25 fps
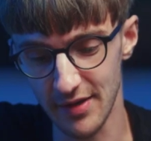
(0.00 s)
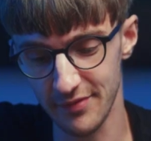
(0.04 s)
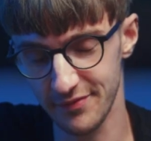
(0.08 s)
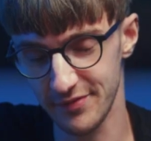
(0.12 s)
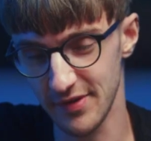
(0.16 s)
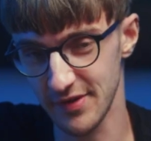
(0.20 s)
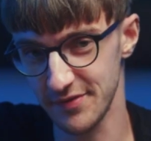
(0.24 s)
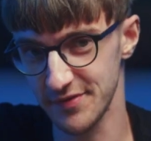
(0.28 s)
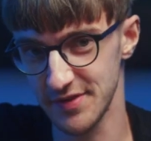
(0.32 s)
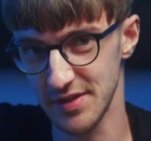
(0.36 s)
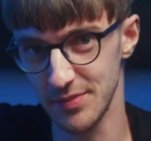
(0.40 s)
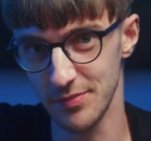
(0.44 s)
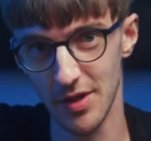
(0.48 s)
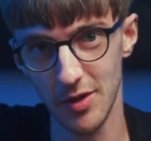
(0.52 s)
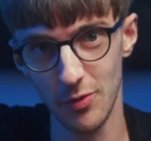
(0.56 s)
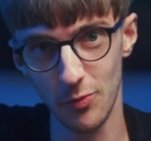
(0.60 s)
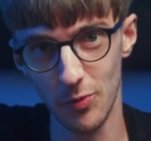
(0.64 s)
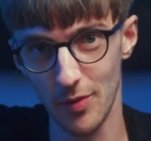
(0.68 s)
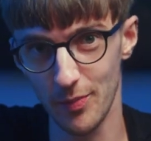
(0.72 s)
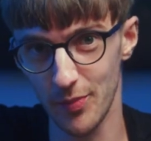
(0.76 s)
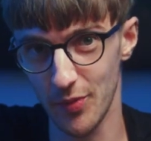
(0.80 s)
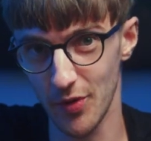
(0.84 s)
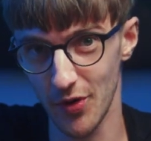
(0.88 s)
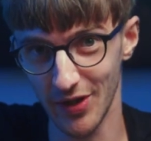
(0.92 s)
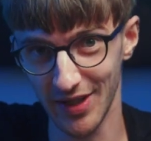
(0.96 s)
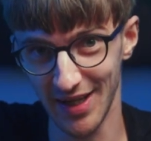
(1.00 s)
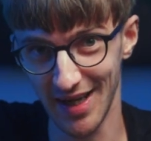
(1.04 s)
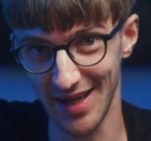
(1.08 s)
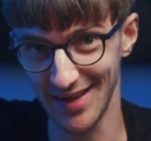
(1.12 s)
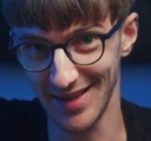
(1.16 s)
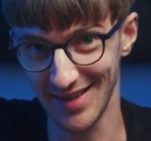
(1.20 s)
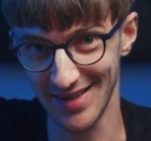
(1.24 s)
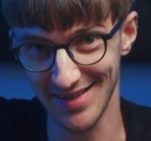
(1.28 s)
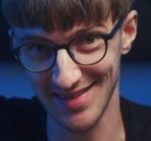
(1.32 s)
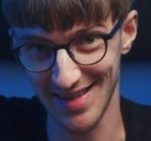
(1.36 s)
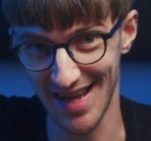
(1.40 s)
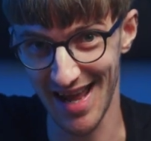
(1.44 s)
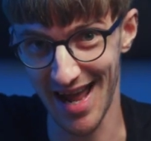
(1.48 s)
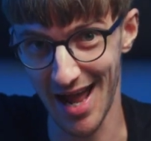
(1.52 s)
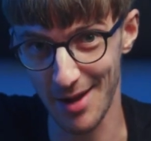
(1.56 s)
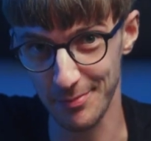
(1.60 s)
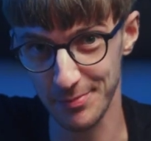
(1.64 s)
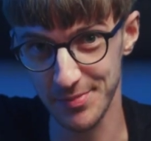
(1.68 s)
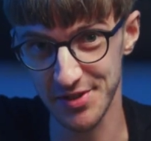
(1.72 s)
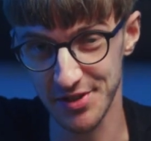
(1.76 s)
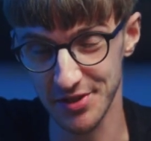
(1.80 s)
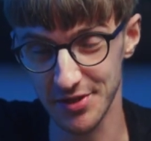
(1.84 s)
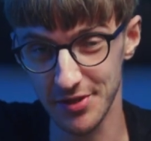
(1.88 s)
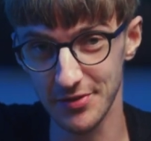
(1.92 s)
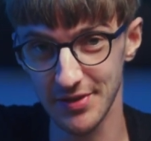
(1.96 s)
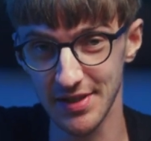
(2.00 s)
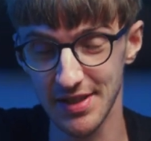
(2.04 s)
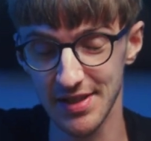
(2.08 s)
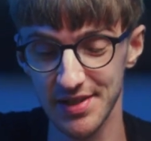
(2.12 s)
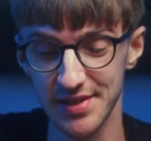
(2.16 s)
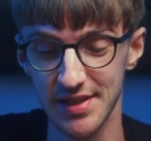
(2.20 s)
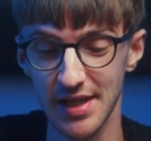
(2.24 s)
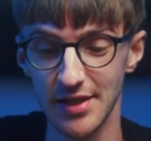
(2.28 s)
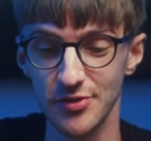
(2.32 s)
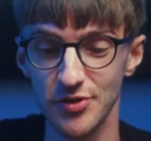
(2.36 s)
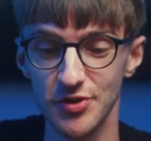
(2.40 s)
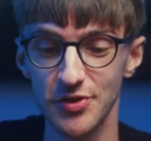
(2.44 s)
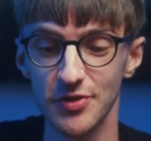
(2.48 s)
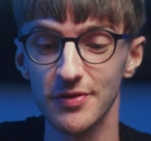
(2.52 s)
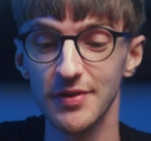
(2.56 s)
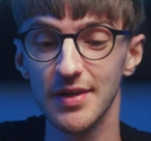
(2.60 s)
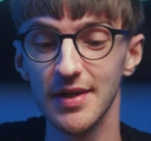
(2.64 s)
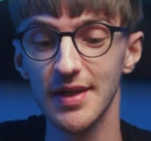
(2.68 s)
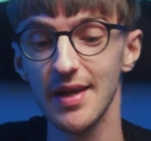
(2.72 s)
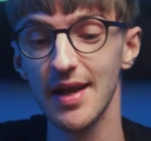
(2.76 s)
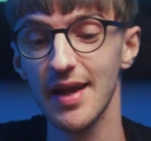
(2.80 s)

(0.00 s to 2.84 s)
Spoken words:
a 50mm 1.8 is absolutely essential.